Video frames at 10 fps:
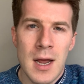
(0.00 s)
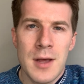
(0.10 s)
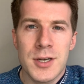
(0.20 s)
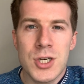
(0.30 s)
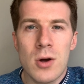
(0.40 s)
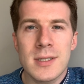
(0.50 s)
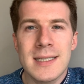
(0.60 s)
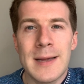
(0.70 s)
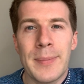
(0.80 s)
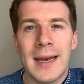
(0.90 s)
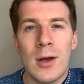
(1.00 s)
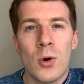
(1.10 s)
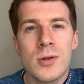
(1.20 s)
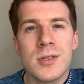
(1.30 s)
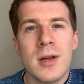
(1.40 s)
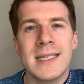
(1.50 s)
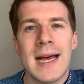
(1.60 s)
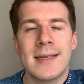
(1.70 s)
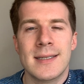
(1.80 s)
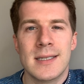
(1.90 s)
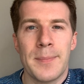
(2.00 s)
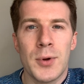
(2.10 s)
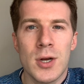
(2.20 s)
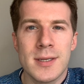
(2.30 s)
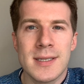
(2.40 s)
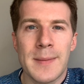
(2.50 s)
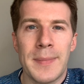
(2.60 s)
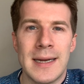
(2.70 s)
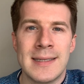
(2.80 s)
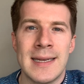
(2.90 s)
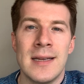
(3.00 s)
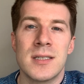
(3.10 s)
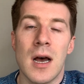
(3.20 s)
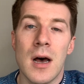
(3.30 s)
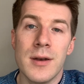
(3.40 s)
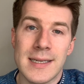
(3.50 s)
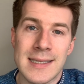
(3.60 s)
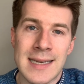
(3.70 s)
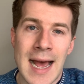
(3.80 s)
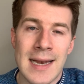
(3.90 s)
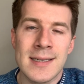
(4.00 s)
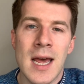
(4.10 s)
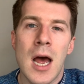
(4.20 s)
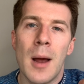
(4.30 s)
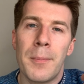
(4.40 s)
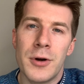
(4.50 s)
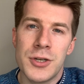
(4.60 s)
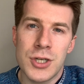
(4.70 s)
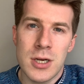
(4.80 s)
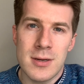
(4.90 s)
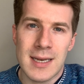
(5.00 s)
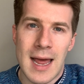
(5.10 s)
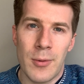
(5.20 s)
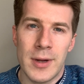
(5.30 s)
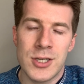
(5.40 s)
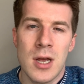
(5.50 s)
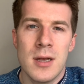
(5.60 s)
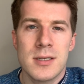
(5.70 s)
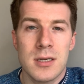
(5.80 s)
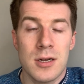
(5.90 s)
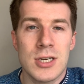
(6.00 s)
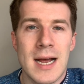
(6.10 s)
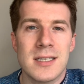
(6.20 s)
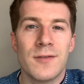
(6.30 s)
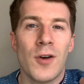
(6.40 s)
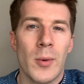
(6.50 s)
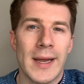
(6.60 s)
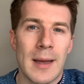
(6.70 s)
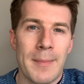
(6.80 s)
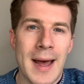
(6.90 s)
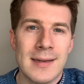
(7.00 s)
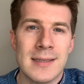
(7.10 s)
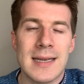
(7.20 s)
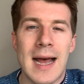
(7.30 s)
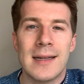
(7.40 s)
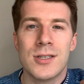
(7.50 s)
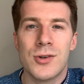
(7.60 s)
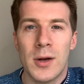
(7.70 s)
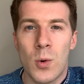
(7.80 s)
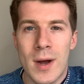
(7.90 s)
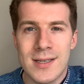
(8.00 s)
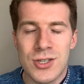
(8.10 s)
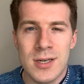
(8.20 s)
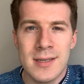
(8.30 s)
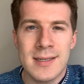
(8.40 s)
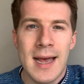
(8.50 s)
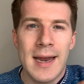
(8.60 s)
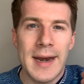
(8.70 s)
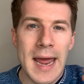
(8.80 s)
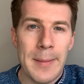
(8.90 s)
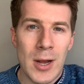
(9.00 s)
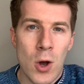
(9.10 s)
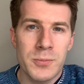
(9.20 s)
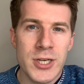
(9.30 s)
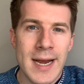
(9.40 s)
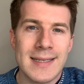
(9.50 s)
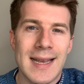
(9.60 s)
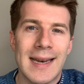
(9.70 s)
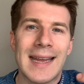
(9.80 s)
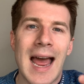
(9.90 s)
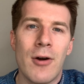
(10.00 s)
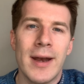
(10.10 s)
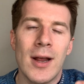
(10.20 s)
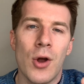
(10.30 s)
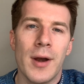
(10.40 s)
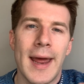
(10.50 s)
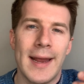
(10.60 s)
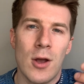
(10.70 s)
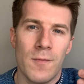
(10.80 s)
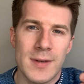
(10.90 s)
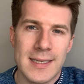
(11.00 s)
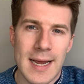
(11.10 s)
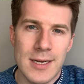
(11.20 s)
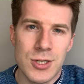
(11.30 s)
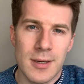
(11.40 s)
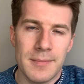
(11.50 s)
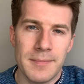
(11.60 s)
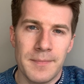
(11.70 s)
The doctor typically also tests the person's ability to understand and produce language, such as following commands, answering questions, naming objects, and carrying on a conversation.